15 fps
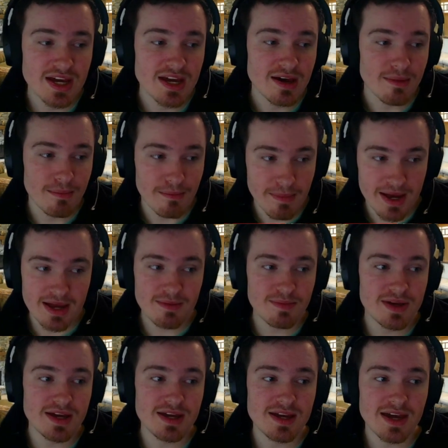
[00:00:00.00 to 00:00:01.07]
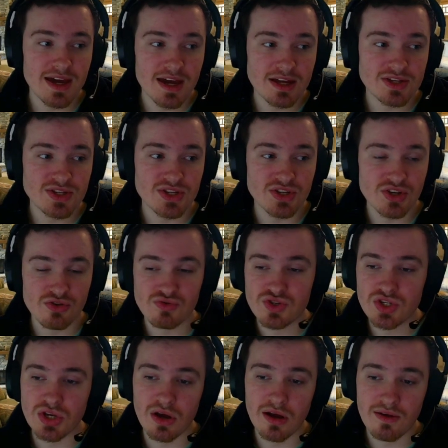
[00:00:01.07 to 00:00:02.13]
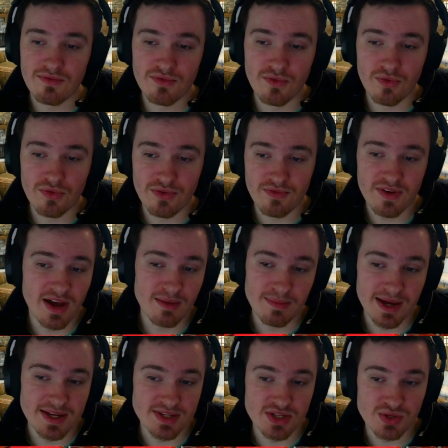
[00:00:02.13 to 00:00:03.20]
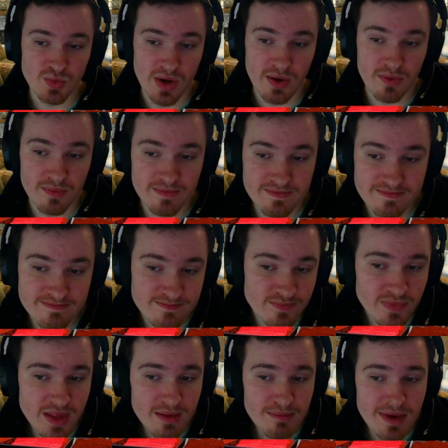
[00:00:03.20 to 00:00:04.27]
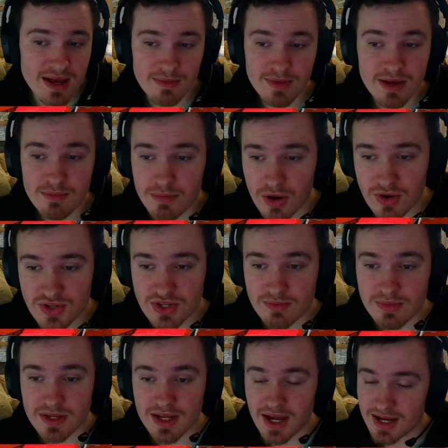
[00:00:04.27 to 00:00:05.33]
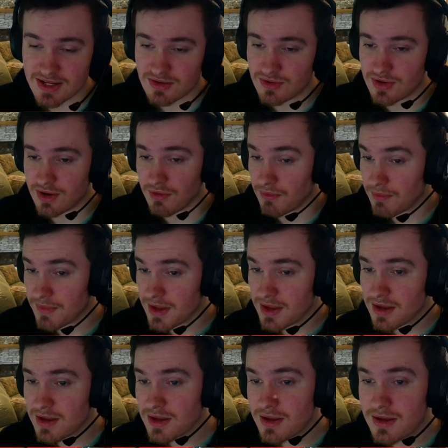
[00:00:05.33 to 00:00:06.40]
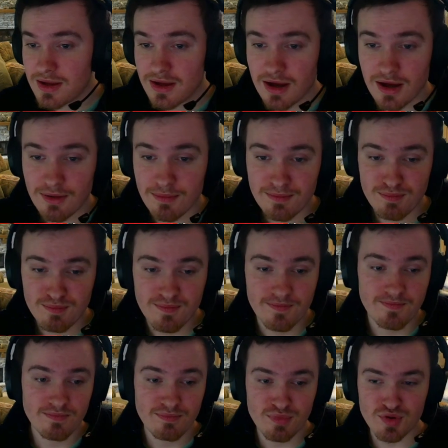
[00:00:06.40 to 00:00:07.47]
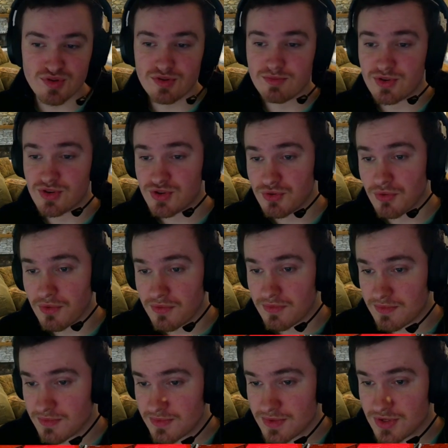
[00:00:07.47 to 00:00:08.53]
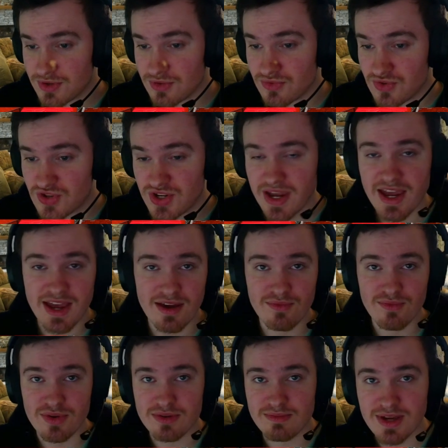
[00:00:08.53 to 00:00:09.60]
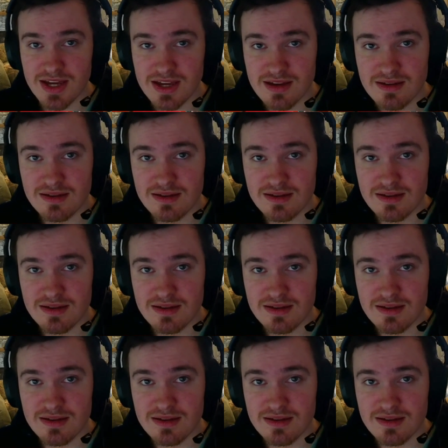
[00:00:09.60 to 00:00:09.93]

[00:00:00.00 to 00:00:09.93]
maybe it's a new start for the fan base as well. Maybe, possibly, I don't know. Um, but do be sure to share with me